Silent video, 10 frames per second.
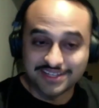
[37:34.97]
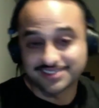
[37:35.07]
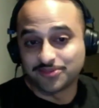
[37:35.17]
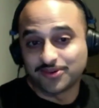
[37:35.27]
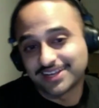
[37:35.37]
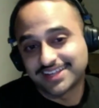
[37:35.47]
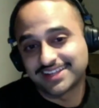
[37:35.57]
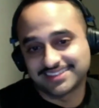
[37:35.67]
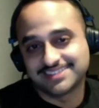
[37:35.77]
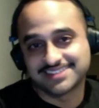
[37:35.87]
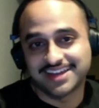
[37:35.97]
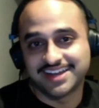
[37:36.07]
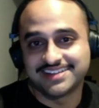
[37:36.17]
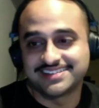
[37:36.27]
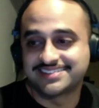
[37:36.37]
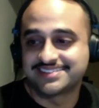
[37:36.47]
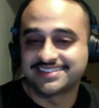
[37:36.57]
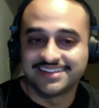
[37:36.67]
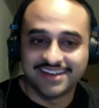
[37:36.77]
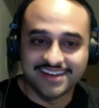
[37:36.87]
I want to get these guys
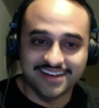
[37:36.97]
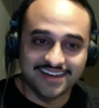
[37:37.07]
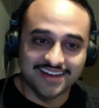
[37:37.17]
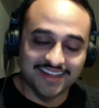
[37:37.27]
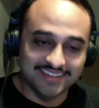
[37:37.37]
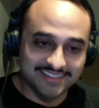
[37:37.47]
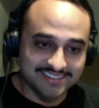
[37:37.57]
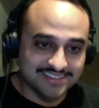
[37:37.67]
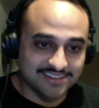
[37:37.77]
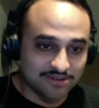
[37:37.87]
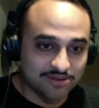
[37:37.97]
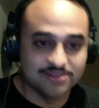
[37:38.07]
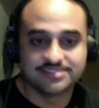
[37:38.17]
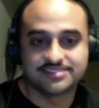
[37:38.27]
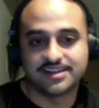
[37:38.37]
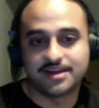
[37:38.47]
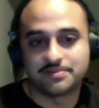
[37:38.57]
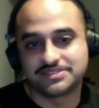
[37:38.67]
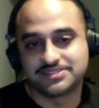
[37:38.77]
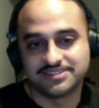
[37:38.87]
and these girls
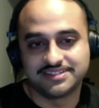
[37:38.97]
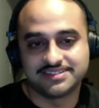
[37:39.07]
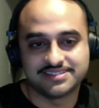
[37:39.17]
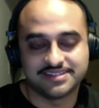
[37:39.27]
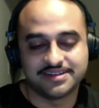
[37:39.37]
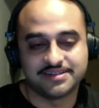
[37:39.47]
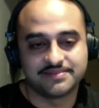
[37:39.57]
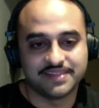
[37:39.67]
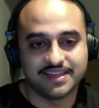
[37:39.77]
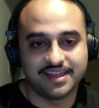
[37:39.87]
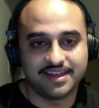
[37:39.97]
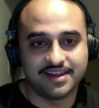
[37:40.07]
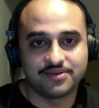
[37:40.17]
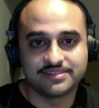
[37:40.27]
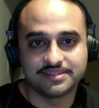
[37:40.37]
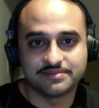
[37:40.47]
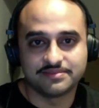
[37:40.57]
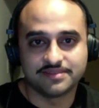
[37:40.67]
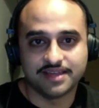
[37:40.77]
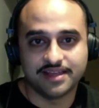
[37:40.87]
opportunities. And I want them
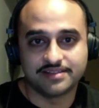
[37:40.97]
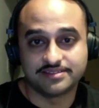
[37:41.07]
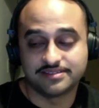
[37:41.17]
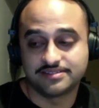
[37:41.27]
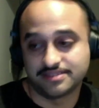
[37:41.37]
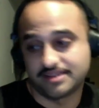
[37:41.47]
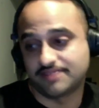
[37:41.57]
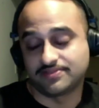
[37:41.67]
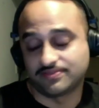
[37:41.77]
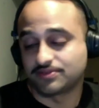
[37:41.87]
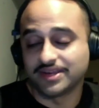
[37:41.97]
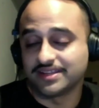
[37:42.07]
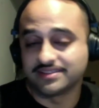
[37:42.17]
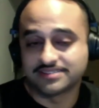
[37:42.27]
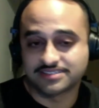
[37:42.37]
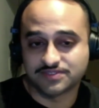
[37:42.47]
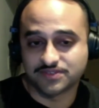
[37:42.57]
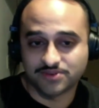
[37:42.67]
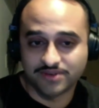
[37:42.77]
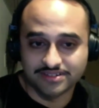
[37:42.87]
to have great, successful
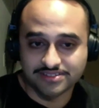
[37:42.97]
careers.